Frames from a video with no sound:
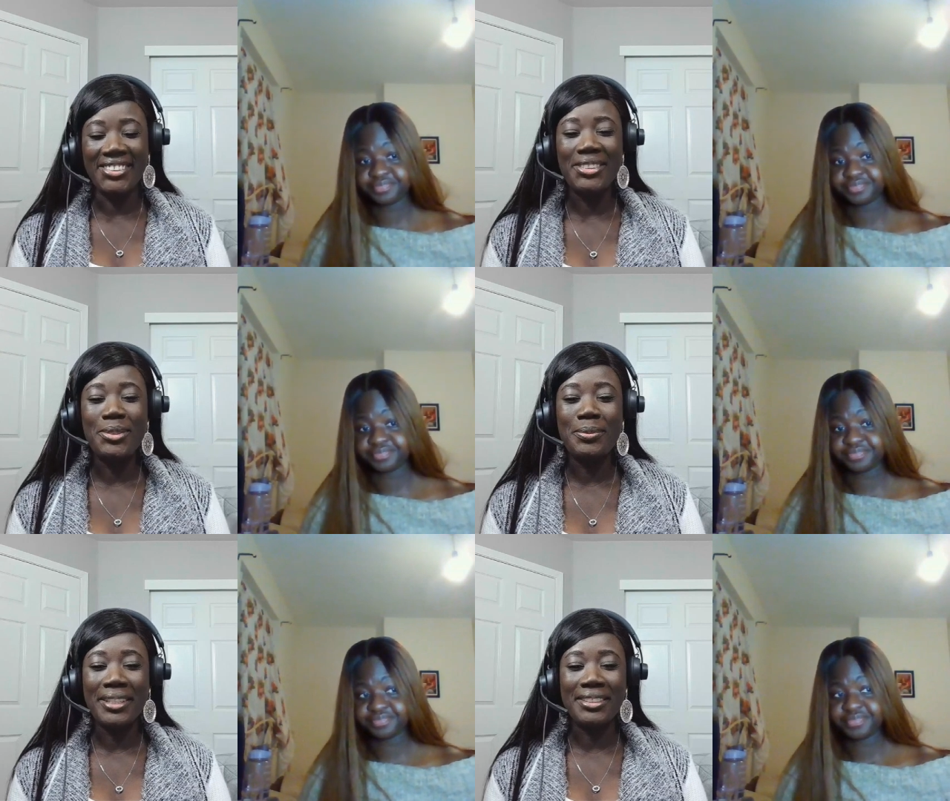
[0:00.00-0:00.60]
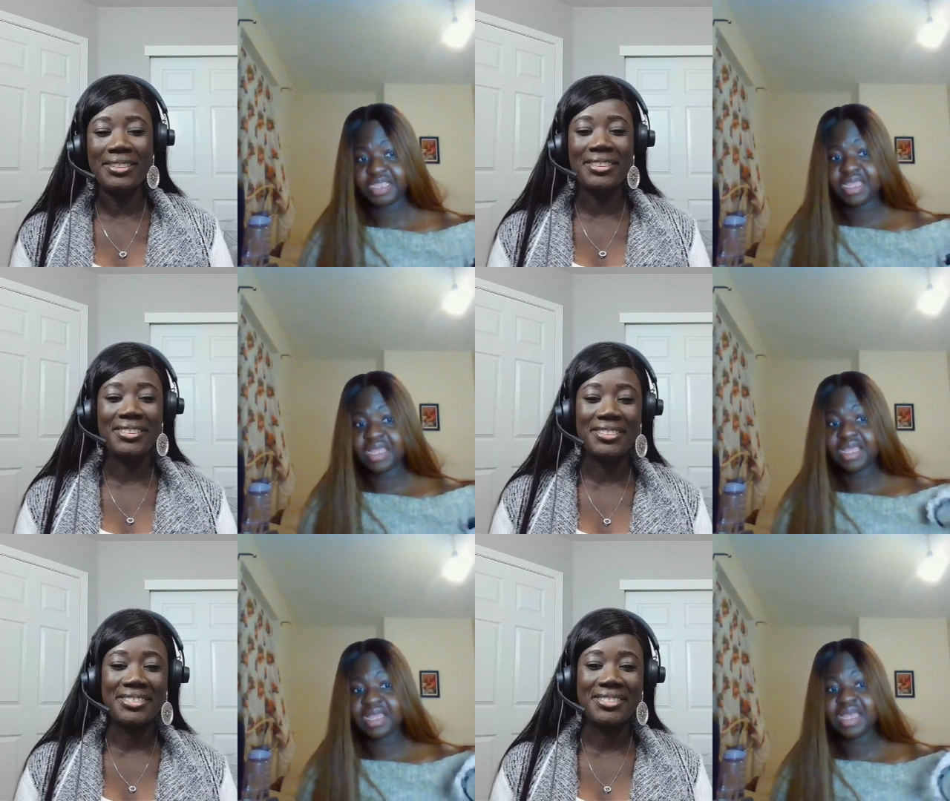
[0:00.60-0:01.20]
Speaker 1: Oh my
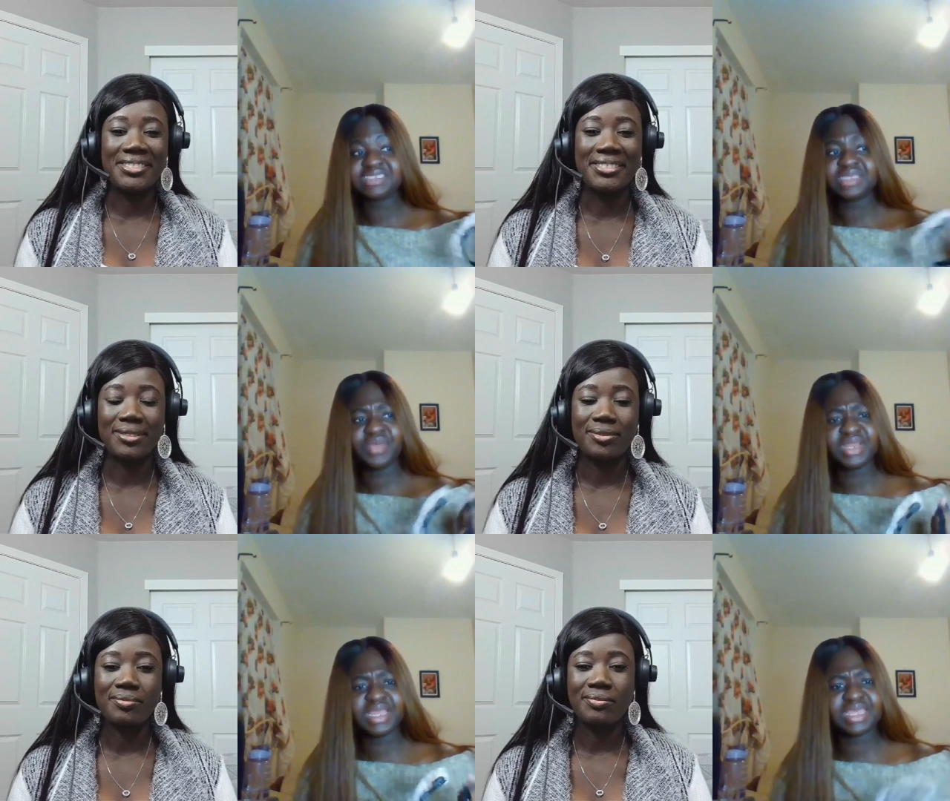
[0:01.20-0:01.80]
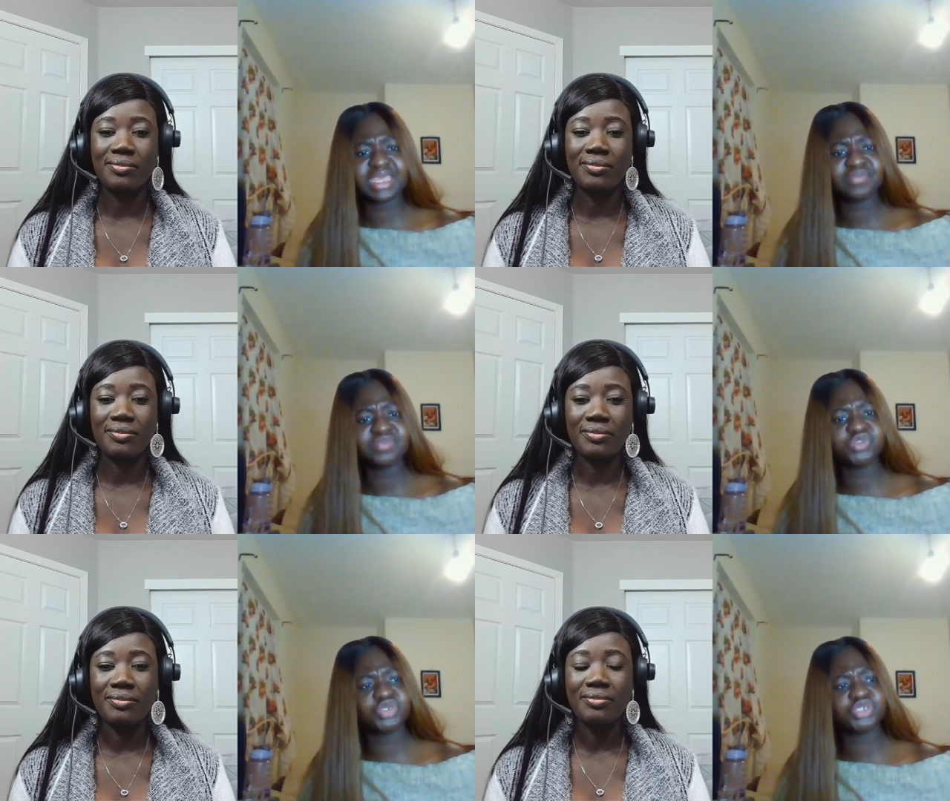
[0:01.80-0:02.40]
God.
Speaker 2: As when I came,
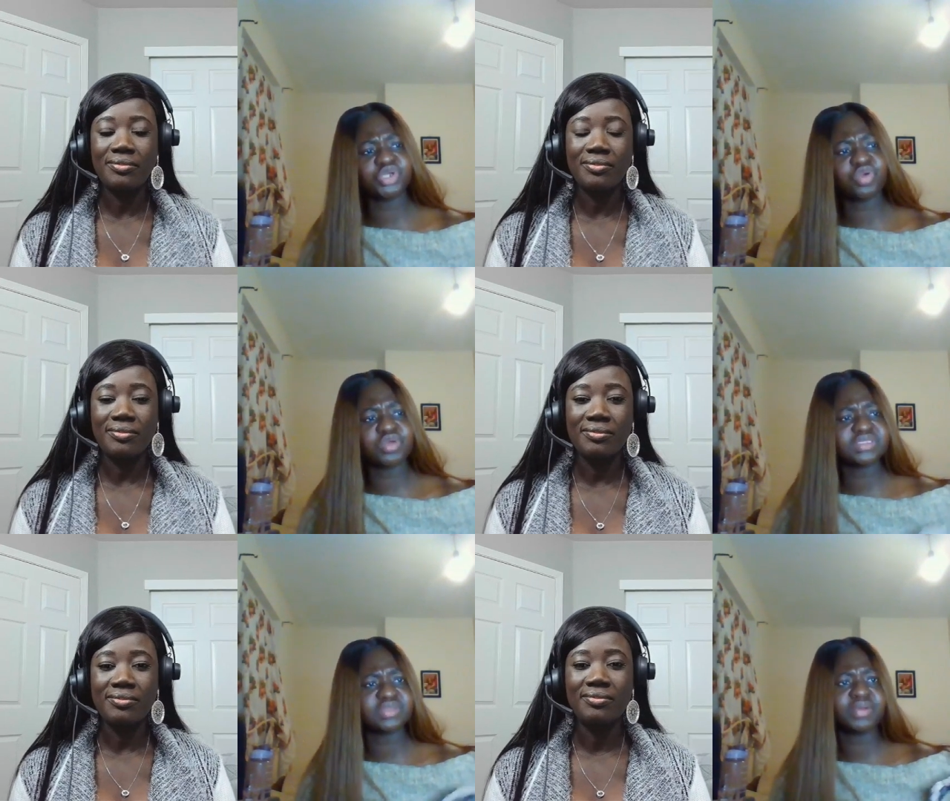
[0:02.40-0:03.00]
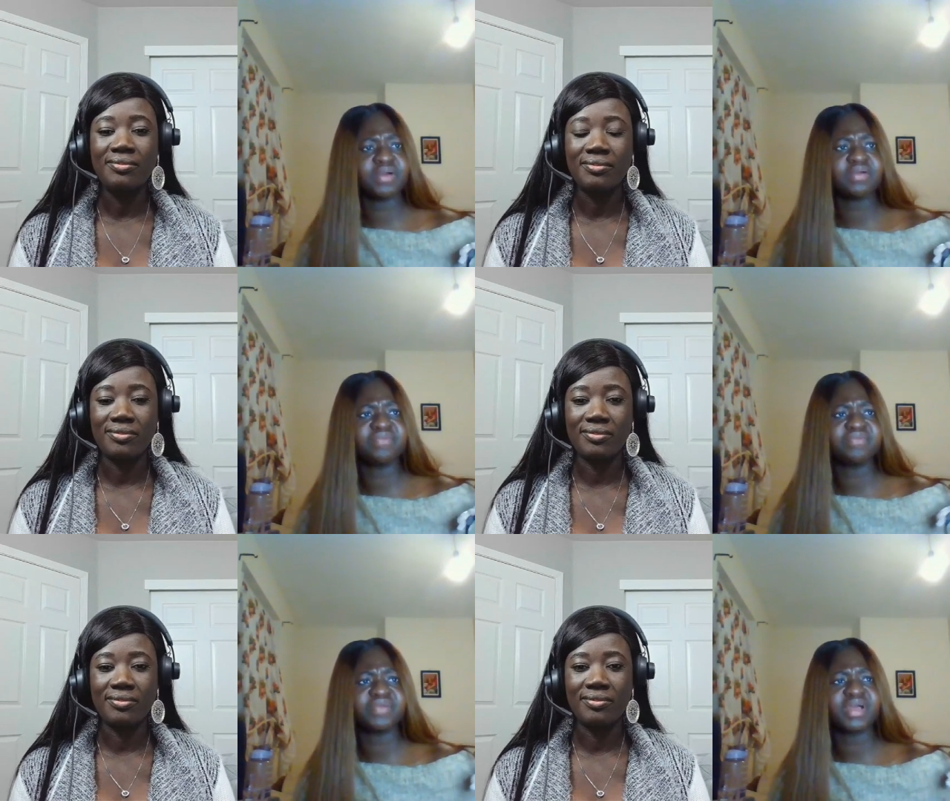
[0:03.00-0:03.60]
it was about
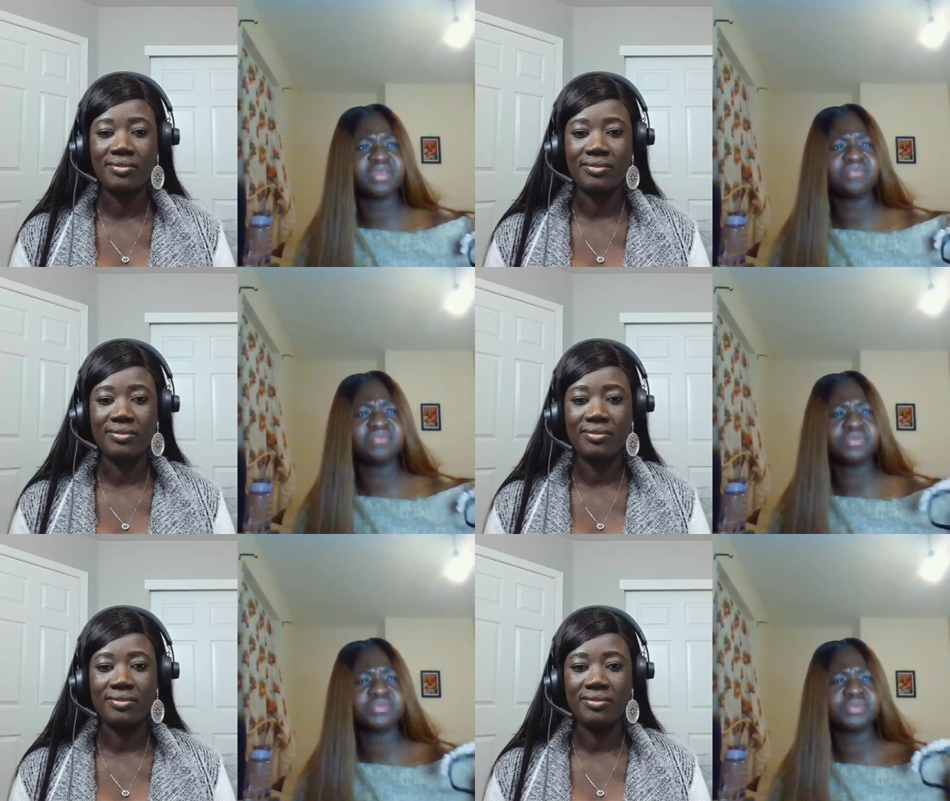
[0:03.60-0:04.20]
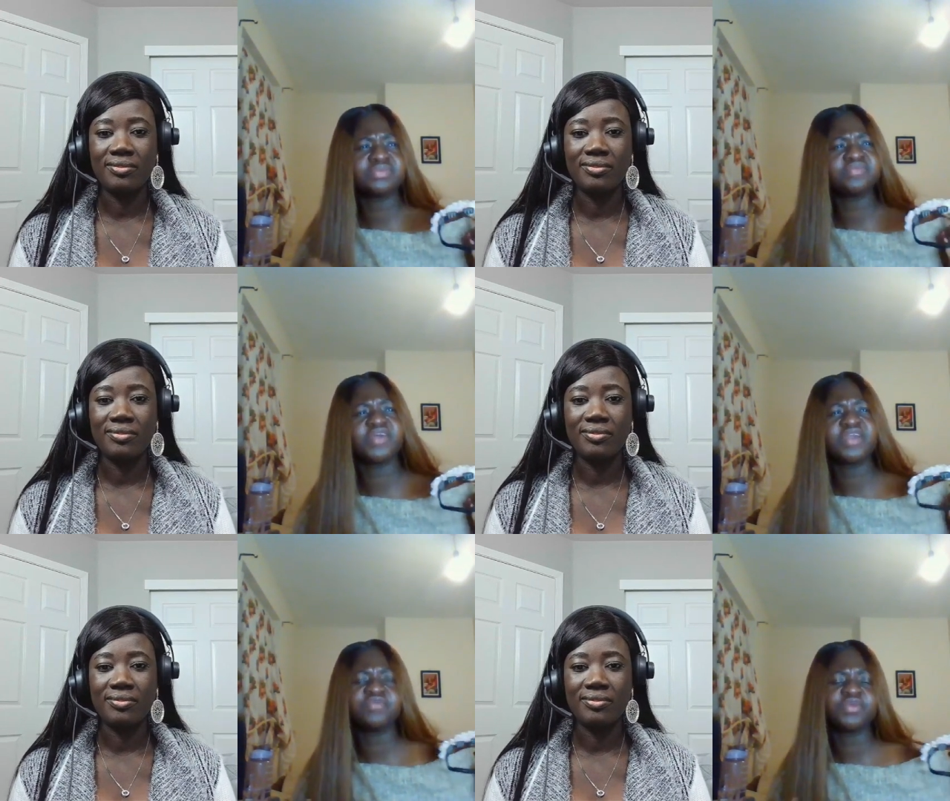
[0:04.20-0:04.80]

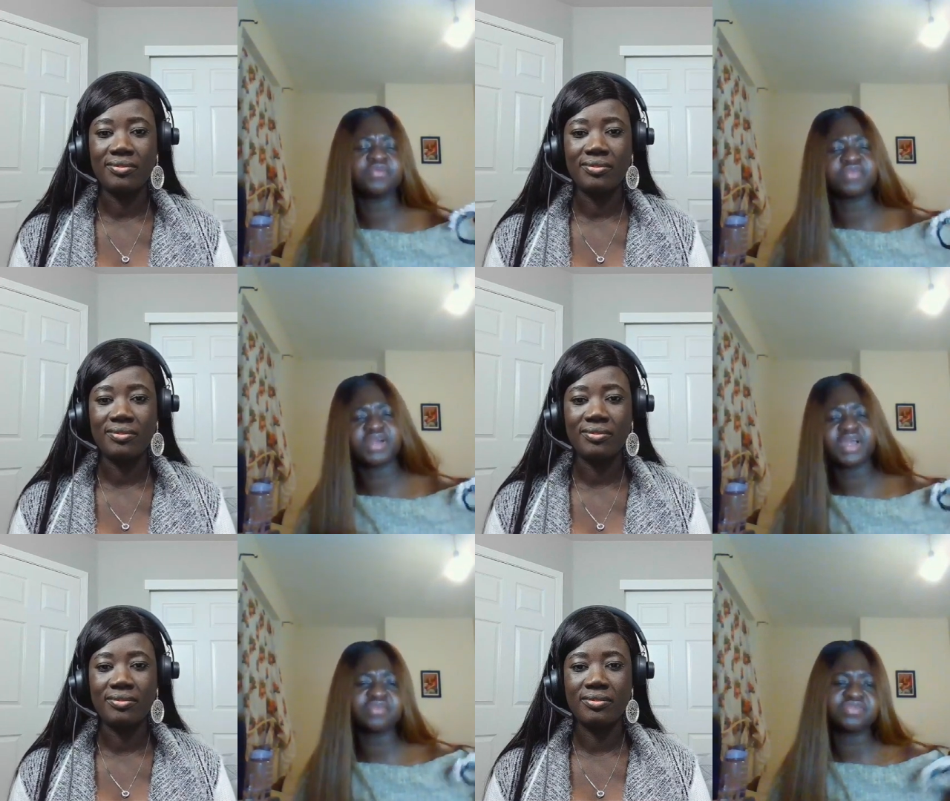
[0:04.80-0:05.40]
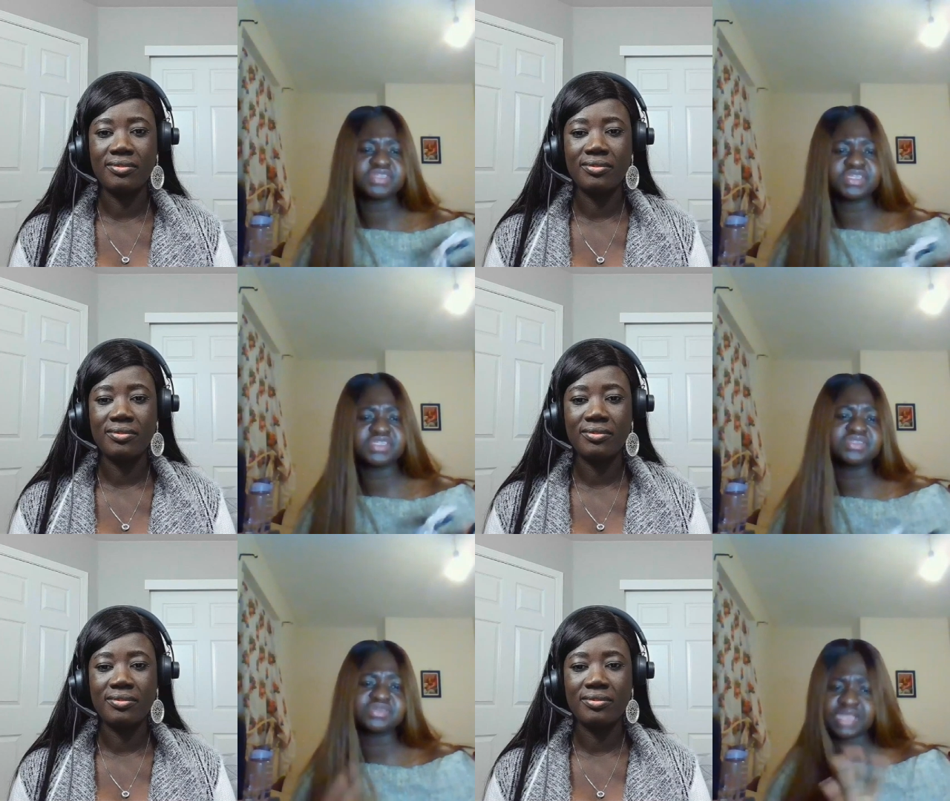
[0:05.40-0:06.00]
5.56.
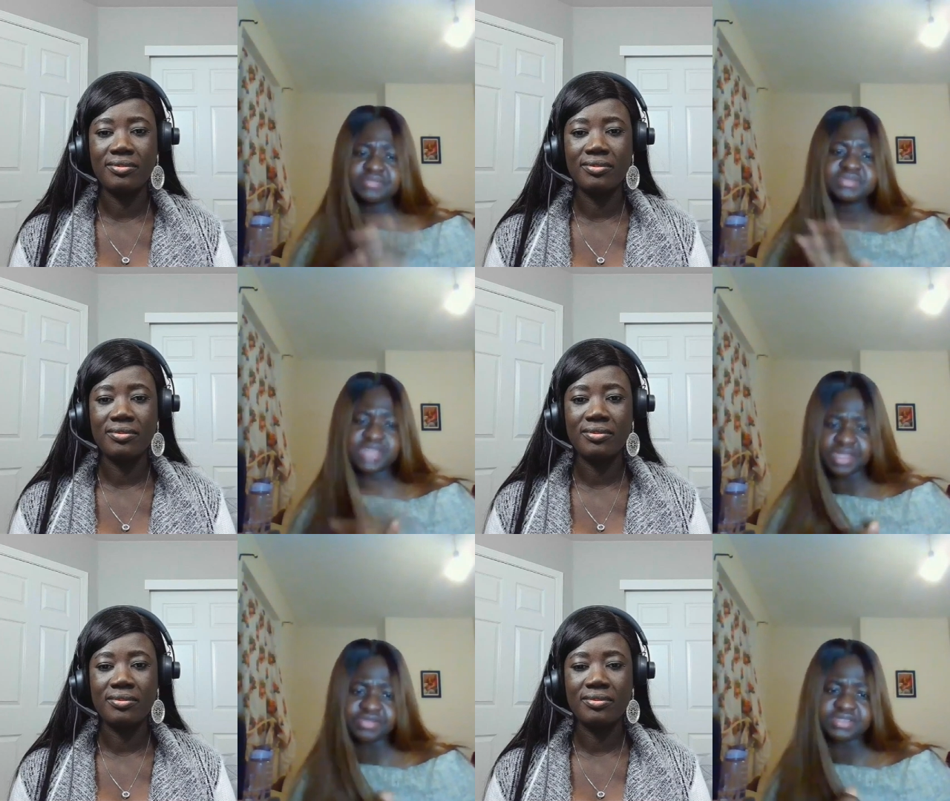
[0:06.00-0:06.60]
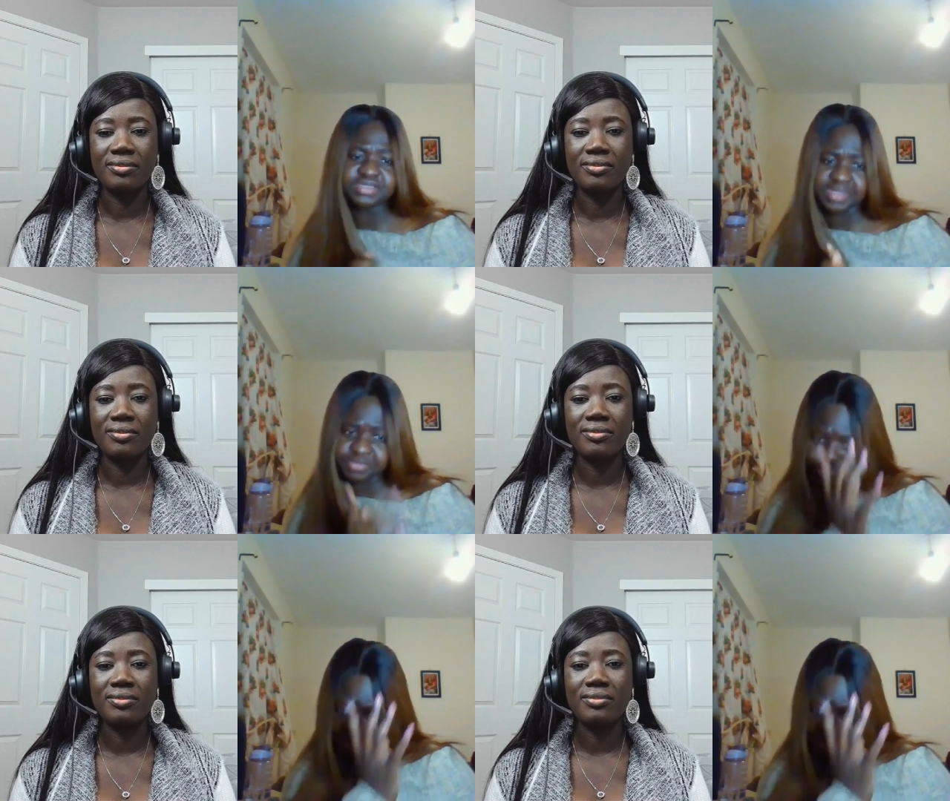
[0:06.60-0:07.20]
So time now it's times 2